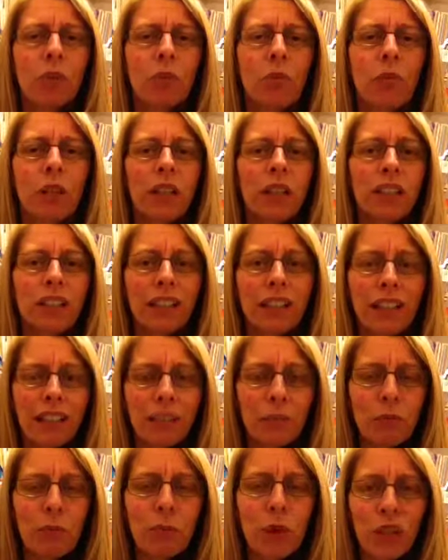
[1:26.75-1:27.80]
with
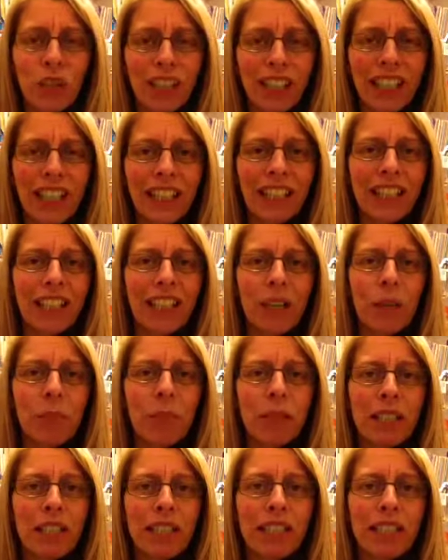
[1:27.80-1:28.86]
working a
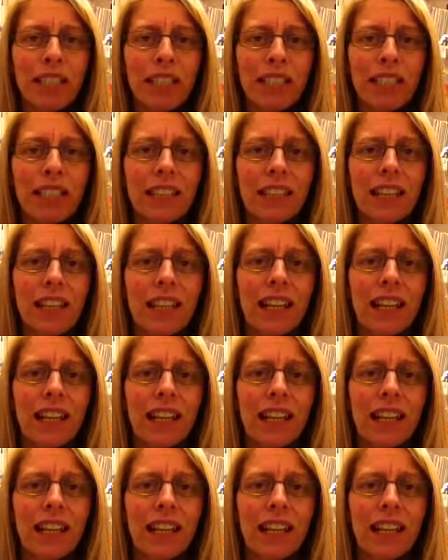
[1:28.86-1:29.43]
business.